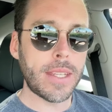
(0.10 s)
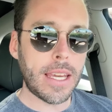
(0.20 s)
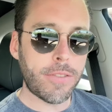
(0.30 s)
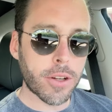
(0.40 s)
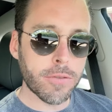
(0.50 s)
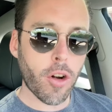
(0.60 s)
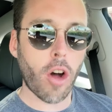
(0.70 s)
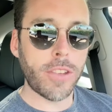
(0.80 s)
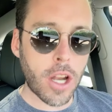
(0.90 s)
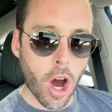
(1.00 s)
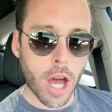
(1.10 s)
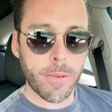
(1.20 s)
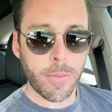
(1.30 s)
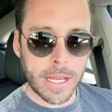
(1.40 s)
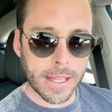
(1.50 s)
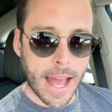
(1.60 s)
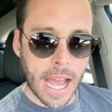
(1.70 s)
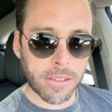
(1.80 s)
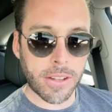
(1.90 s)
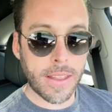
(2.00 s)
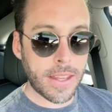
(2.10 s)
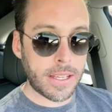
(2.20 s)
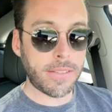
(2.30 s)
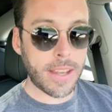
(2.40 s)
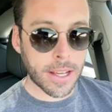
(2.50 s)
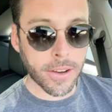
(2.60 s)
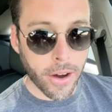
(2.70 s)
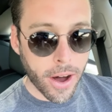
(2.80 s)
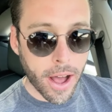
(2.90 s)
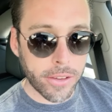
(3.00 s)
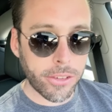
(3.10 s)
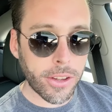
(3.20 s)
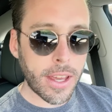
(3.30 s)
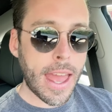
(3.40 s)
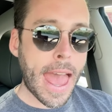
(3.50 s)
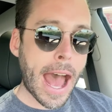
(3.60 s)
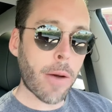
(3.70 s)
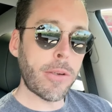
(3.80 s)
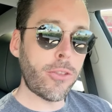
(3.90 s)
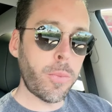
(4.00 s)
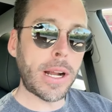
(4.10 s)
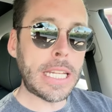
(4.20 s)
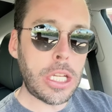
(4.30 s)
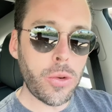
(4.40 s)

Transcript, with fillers: if you're involved in an automobile accident that you didn't cause, how much money you